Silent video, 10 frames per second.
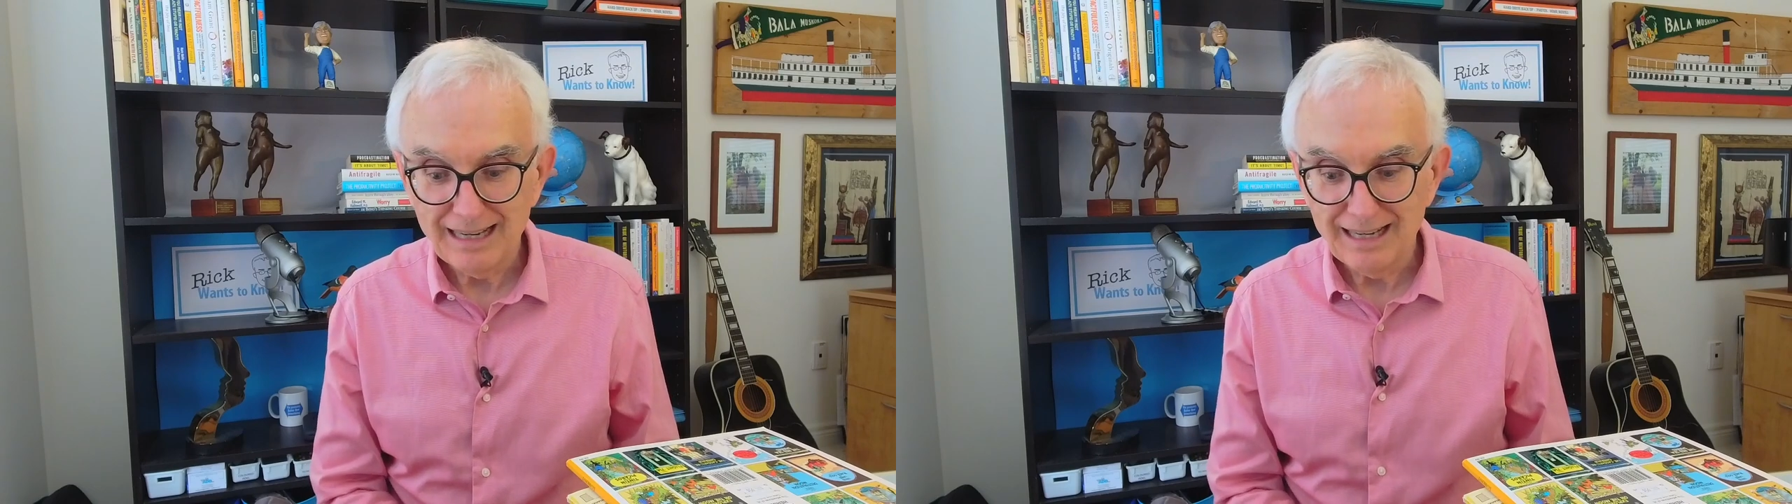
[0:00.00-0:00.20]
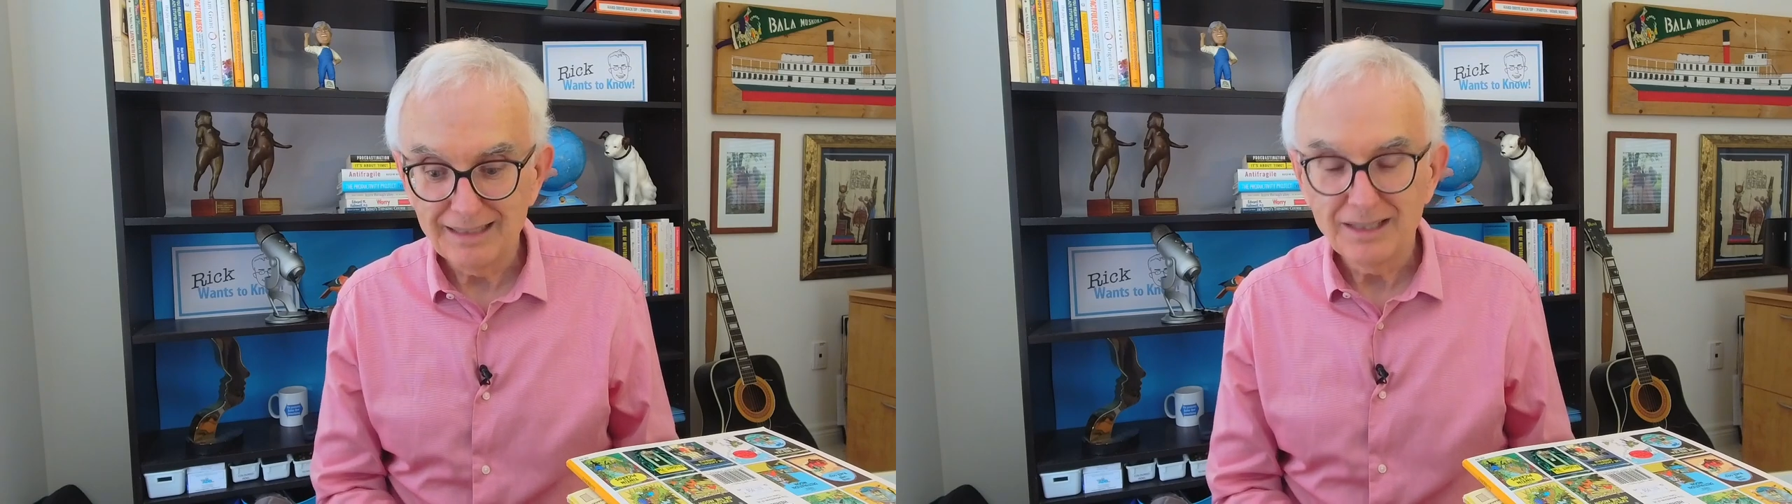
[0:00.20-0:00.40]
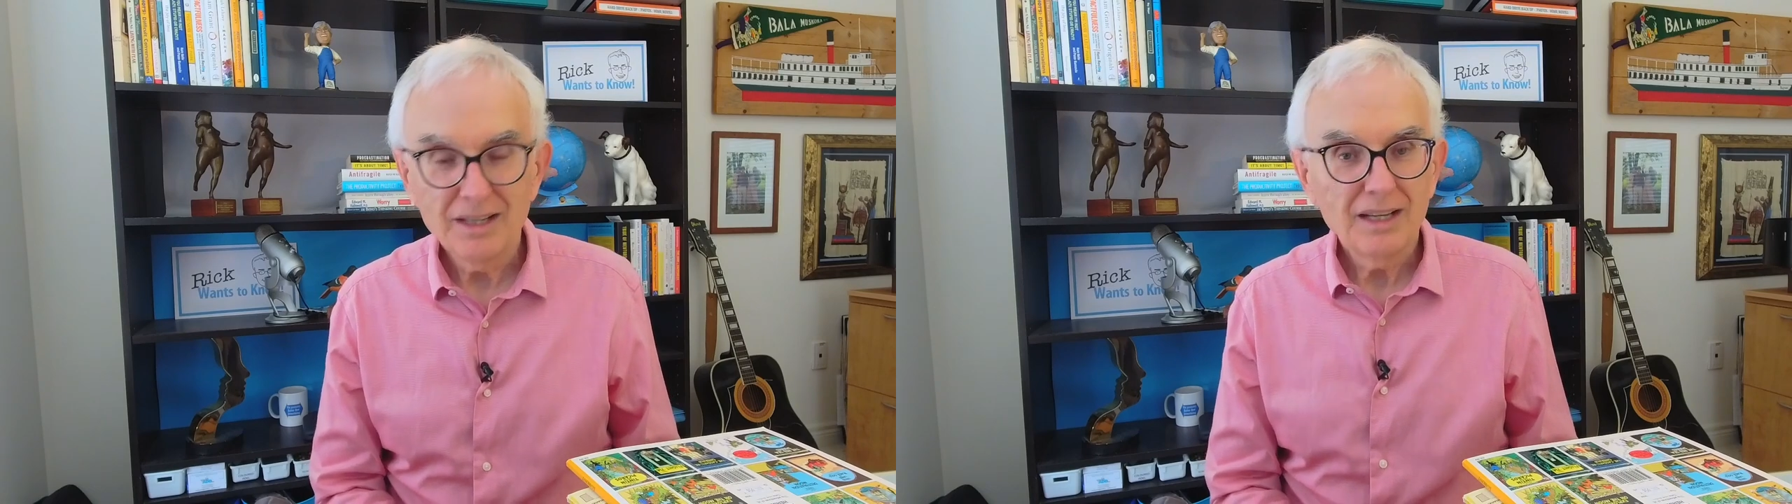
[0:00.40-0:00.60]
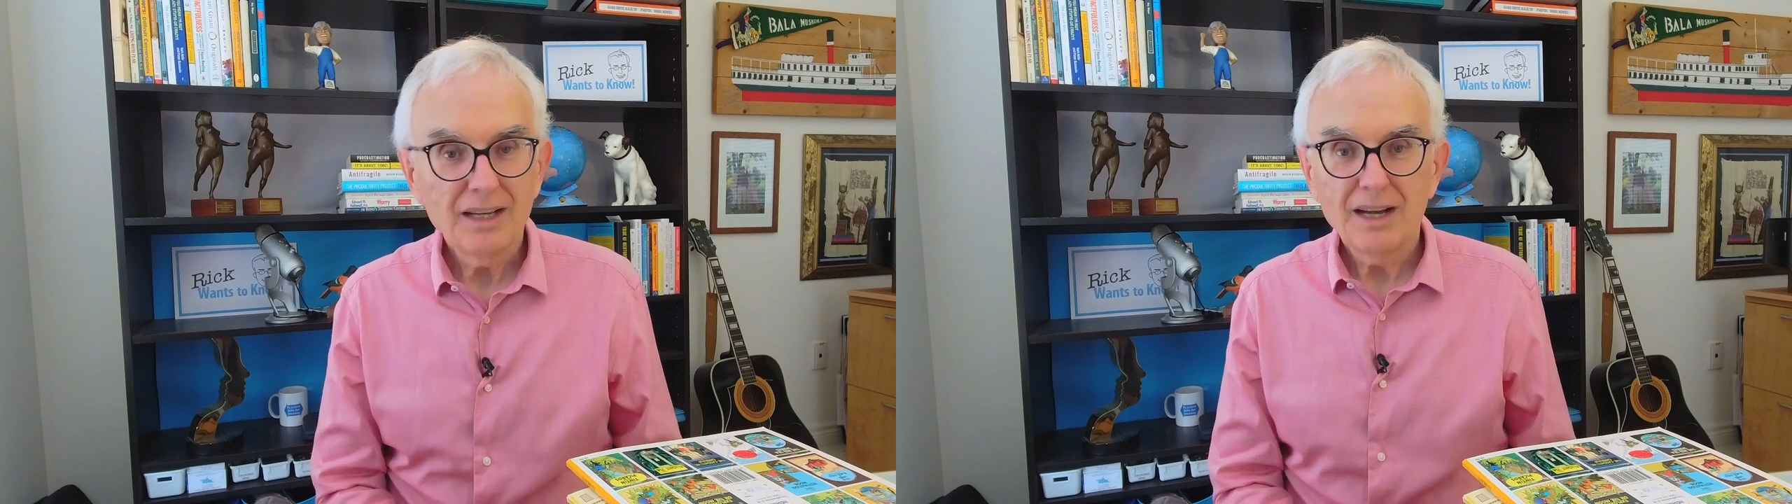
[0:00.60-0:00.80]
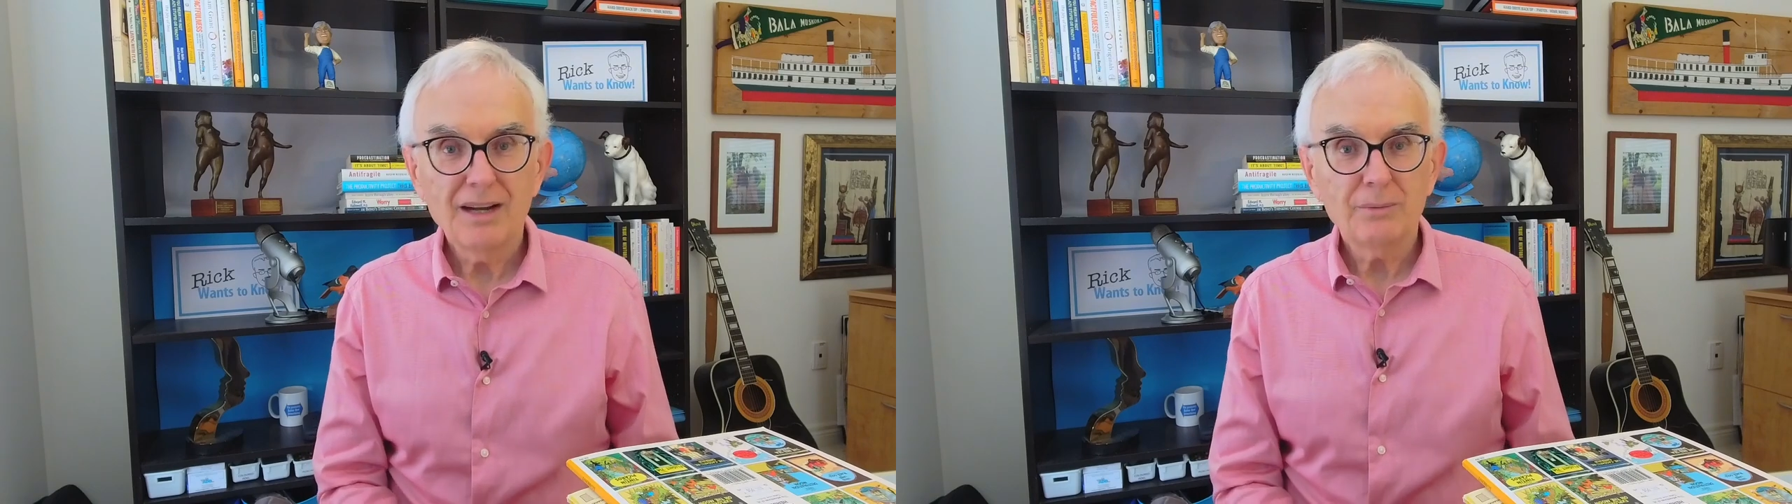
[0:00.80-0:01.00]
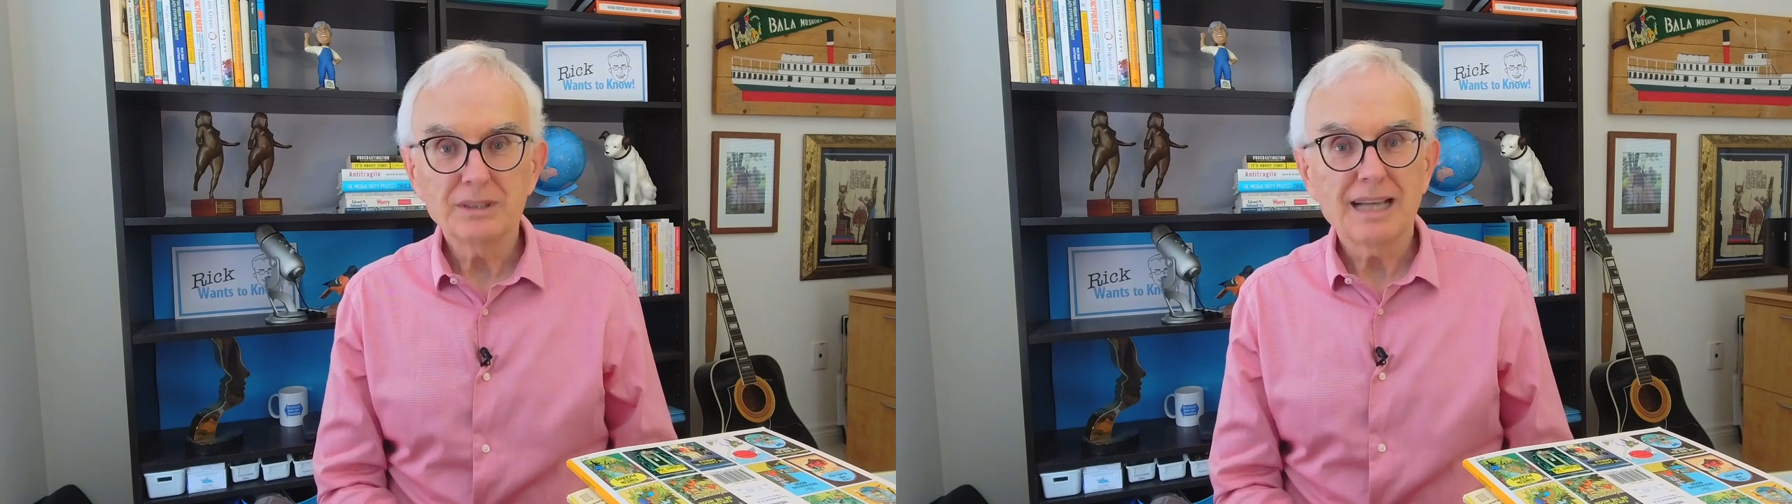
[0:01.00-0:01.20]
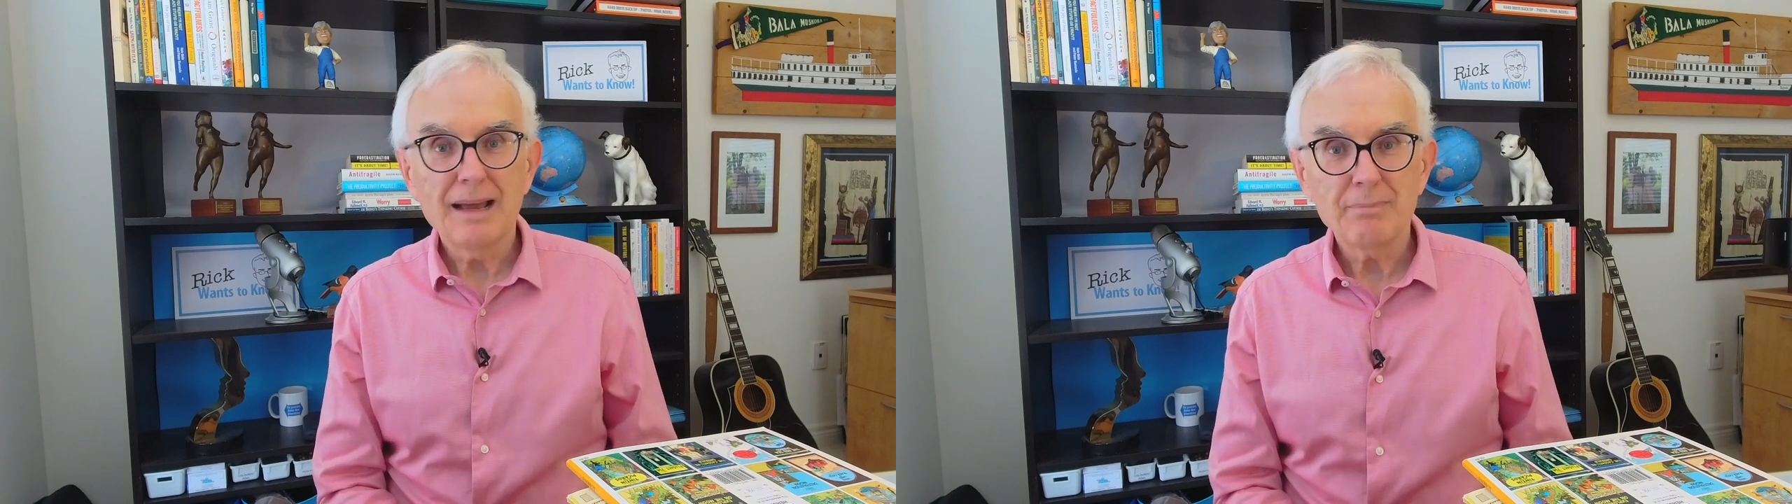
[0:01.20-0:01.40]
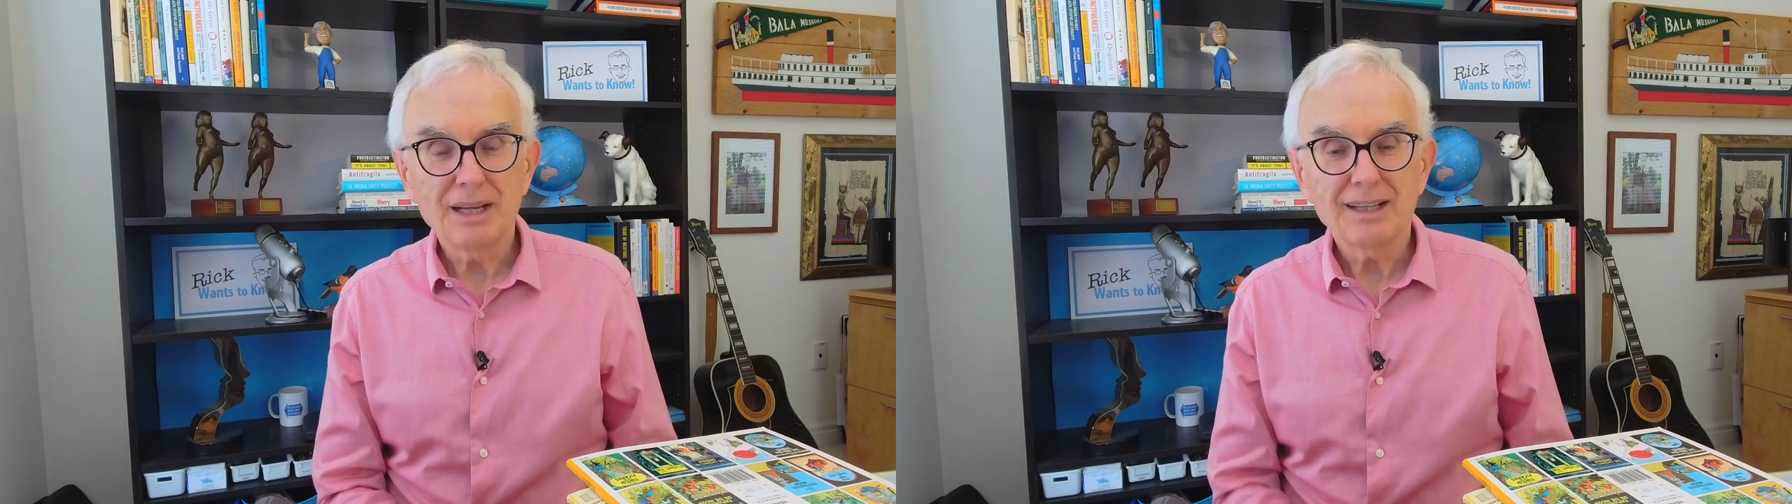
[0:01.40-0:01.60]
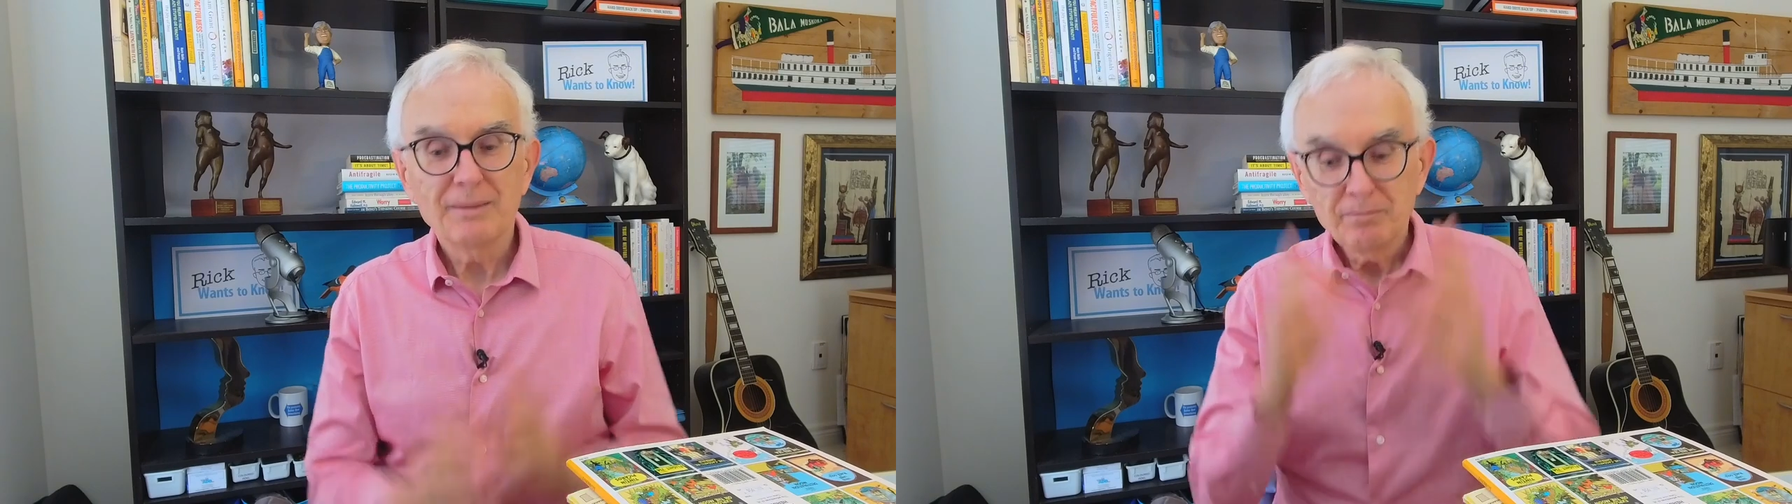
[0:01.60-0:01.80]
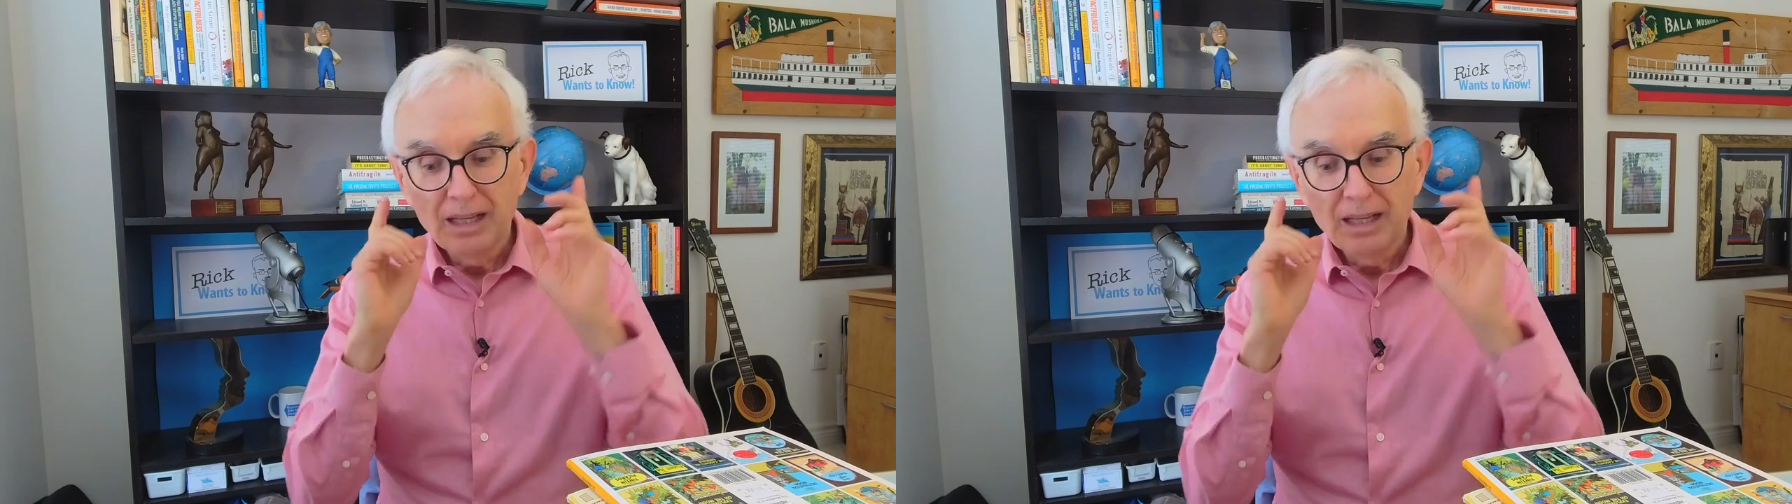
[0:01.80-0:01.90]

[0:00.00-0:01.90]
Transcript: and was epic.